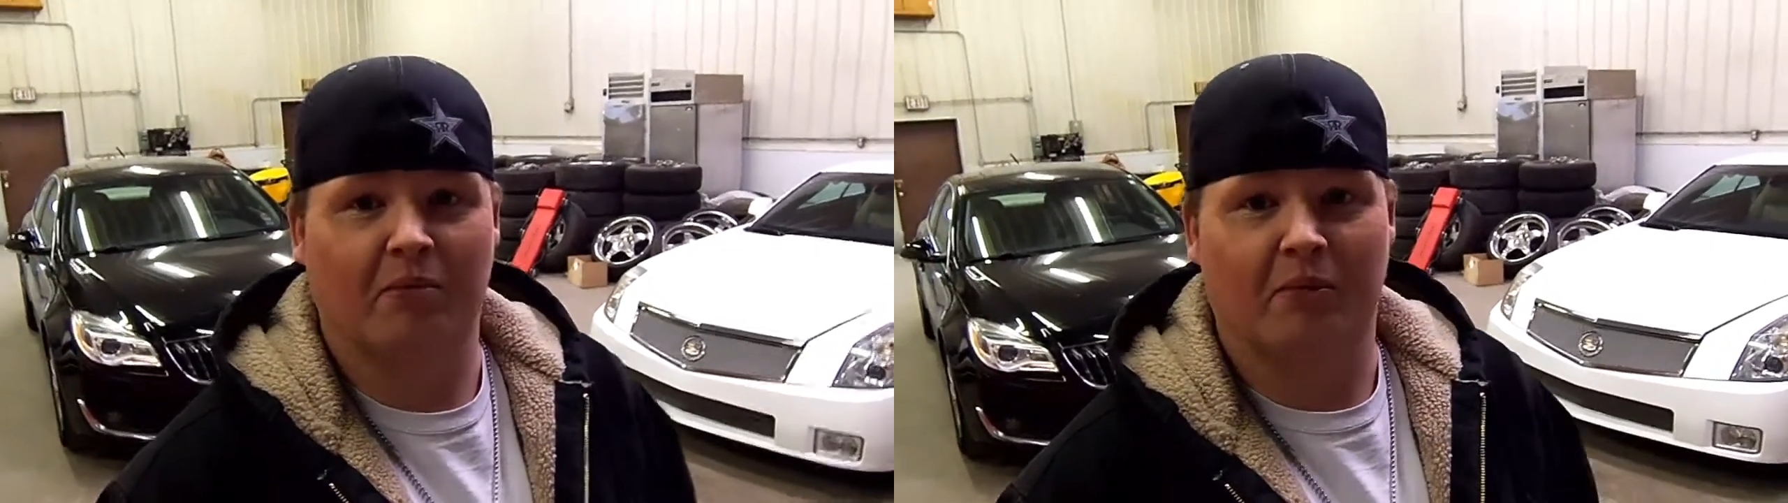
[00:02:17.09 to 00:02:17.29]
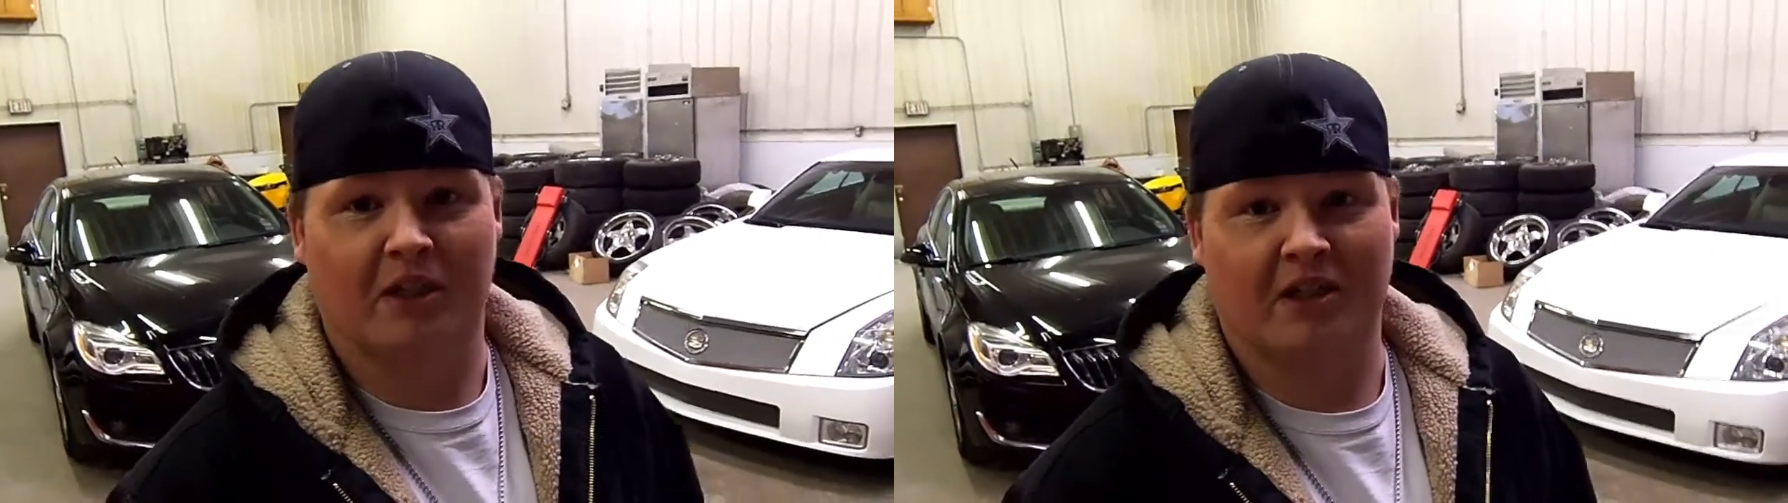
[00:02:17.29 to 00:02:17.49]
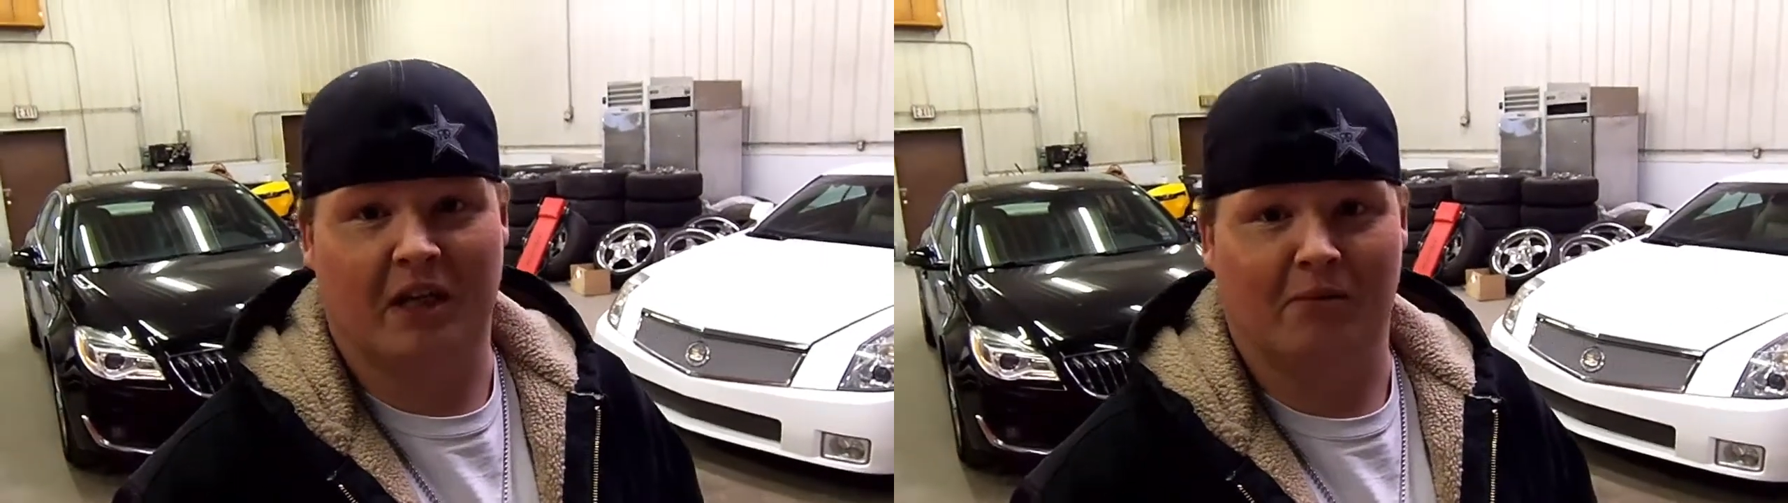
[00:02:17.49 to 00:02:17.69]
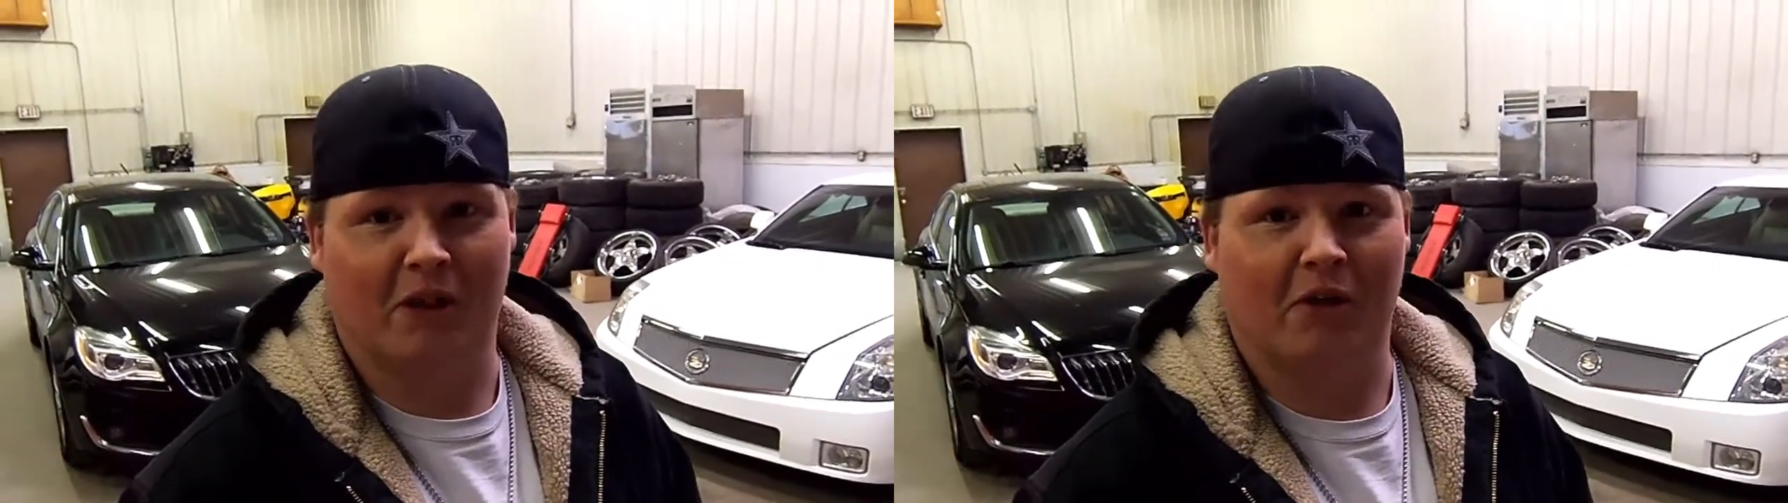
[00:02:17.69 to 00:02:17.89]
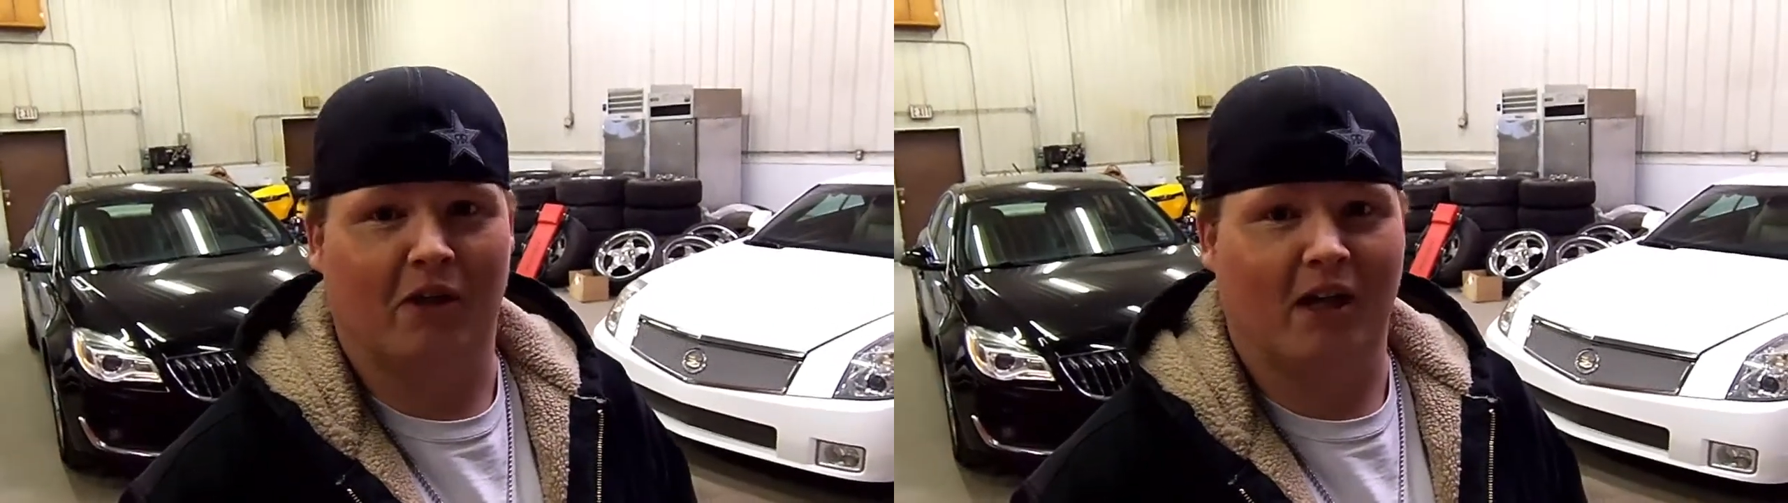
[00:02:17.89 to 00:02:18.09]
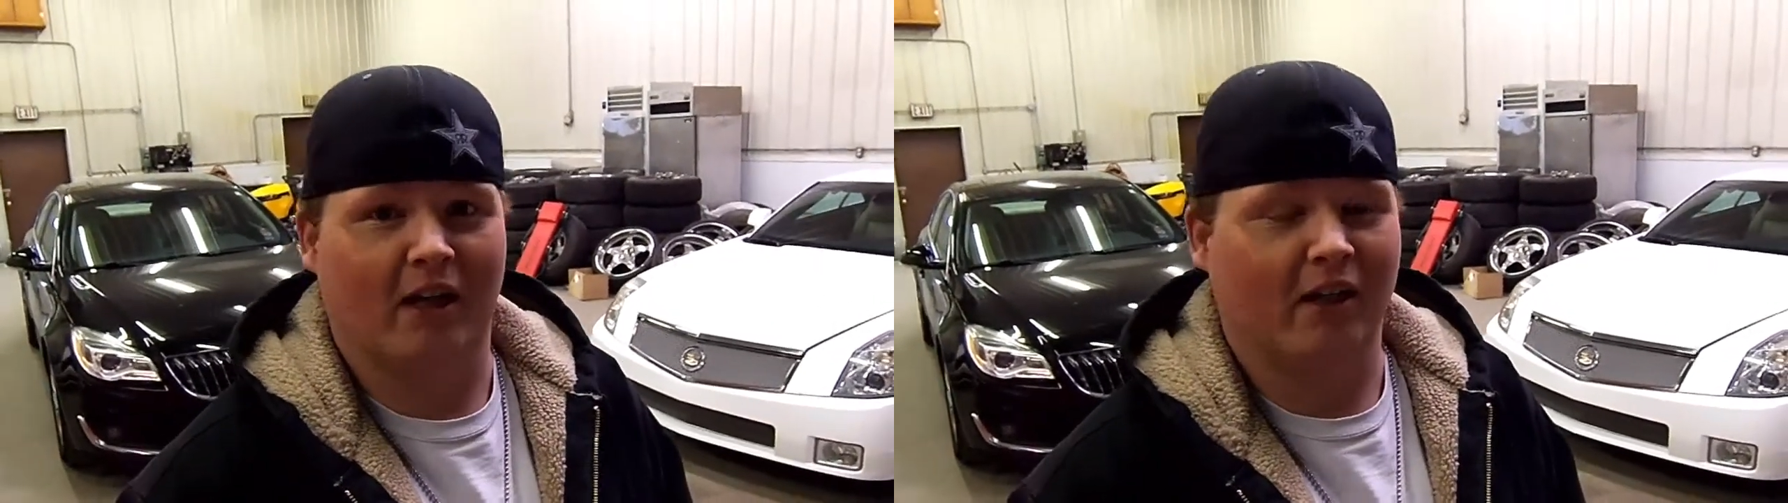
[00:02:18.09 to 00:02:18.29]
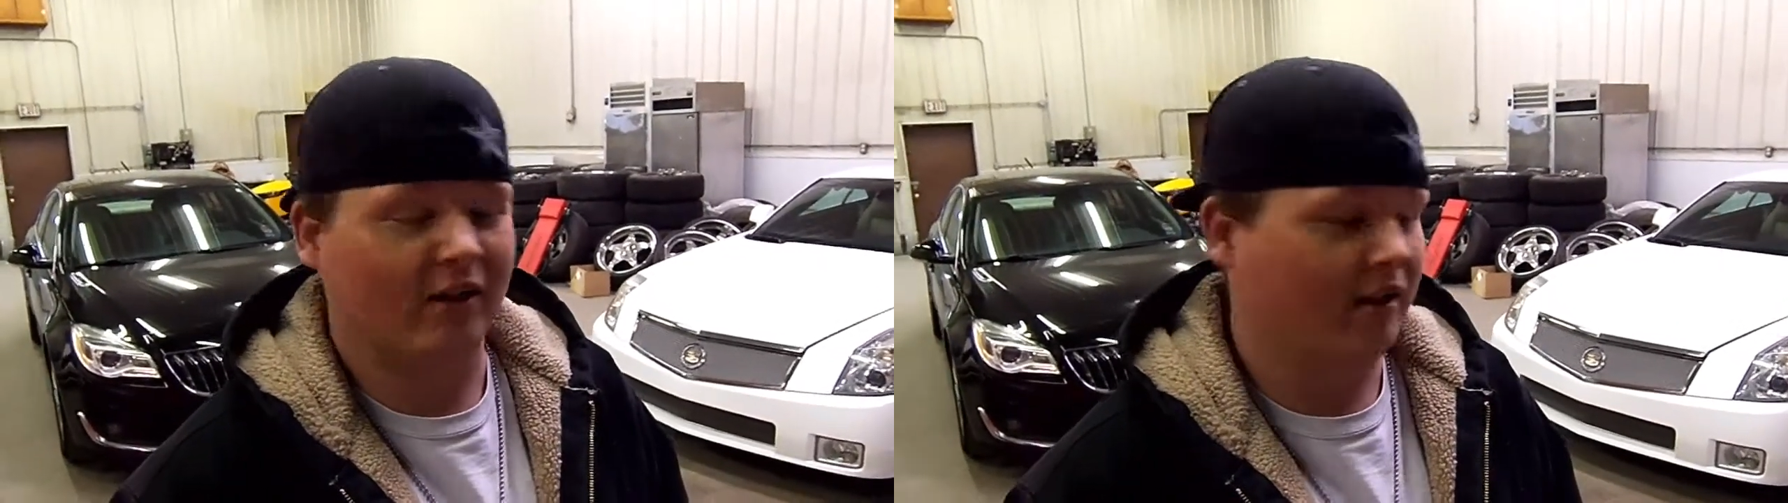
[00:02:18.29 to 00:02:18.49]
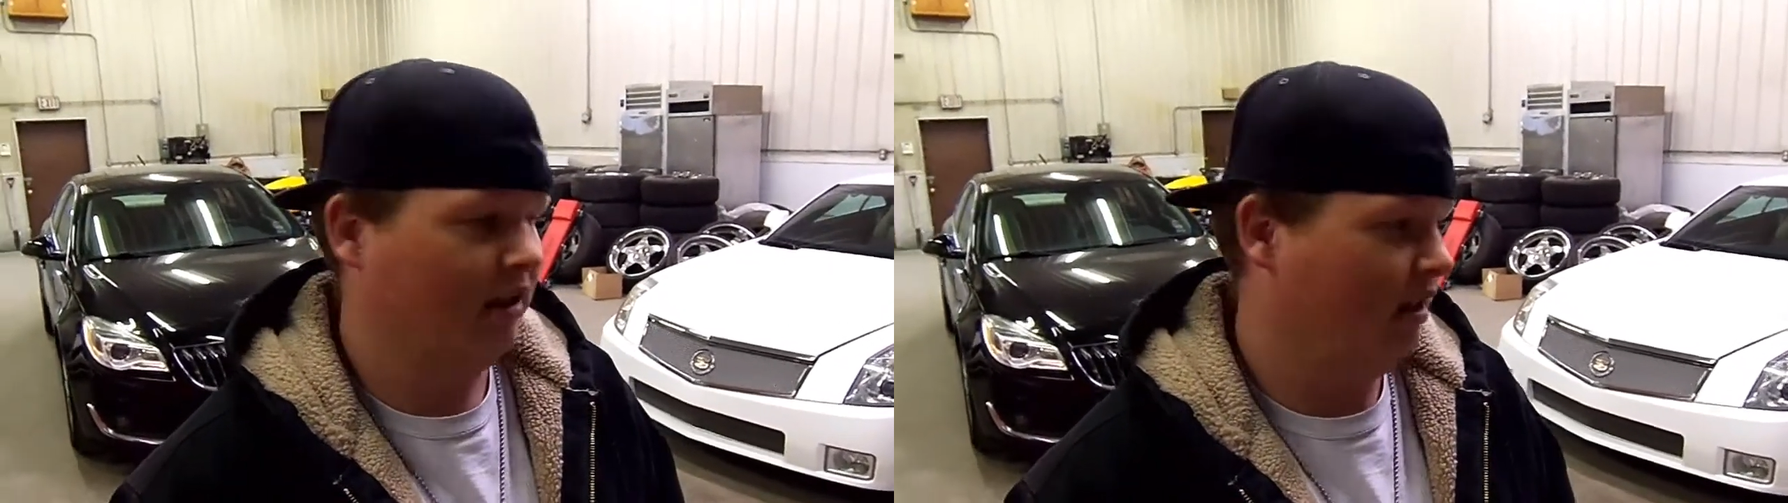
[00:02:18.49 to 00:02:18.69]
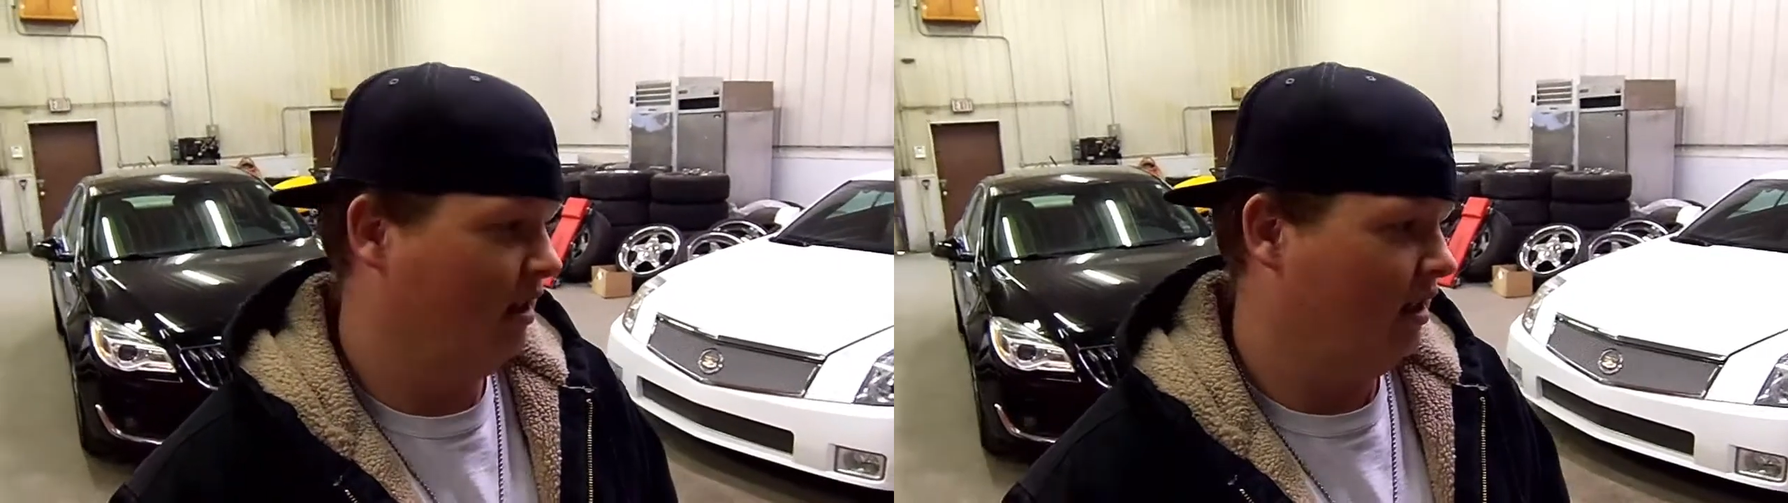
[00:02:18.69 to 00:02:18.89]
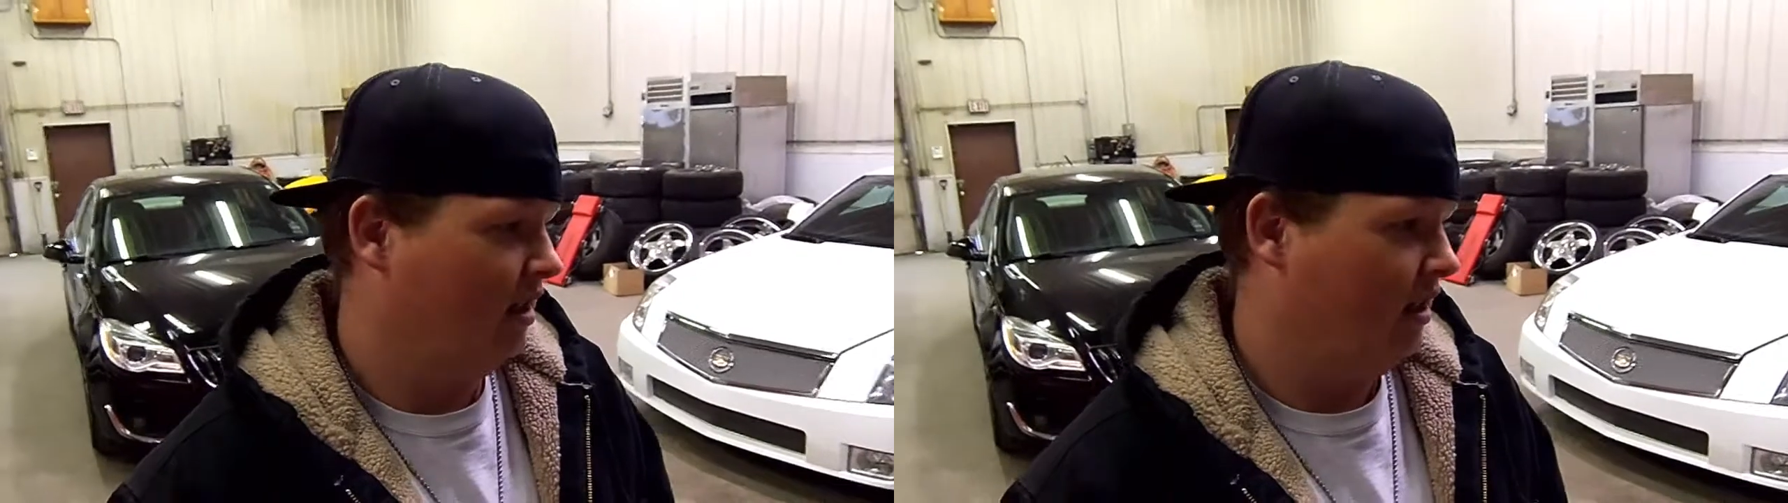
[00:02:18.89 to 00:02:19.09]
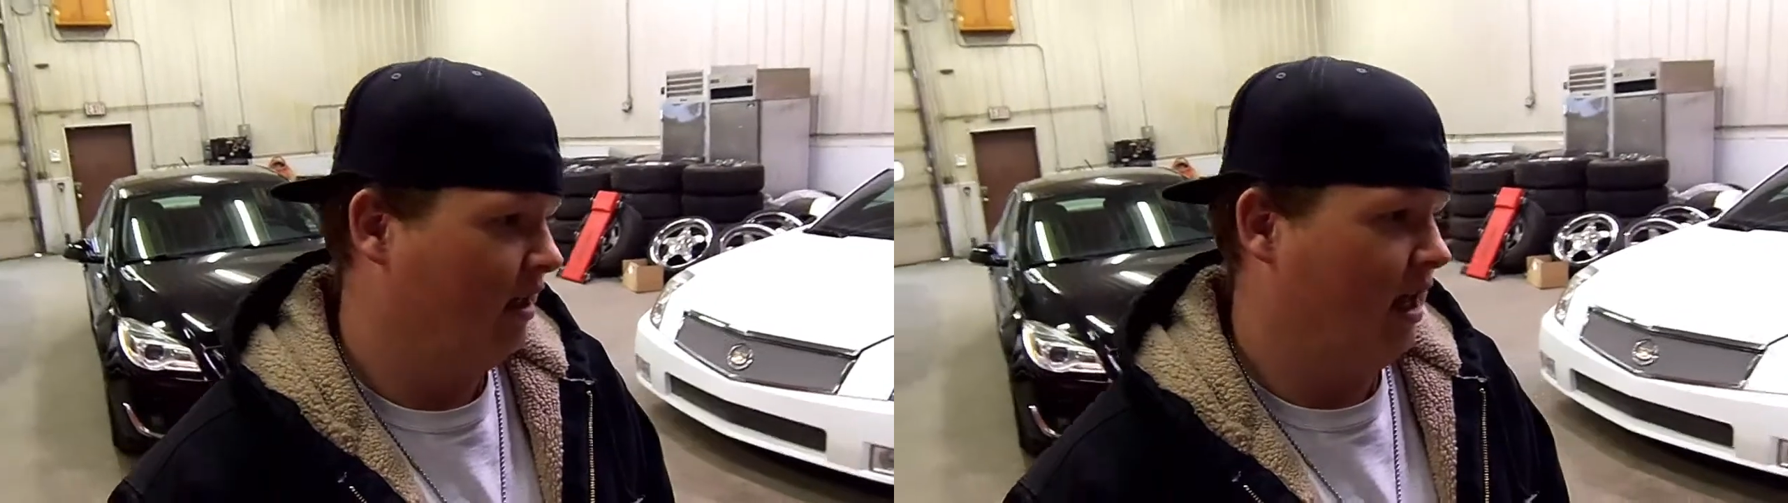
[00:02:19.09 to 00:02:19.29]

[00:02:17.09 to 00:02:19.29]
but it's got a blower on it.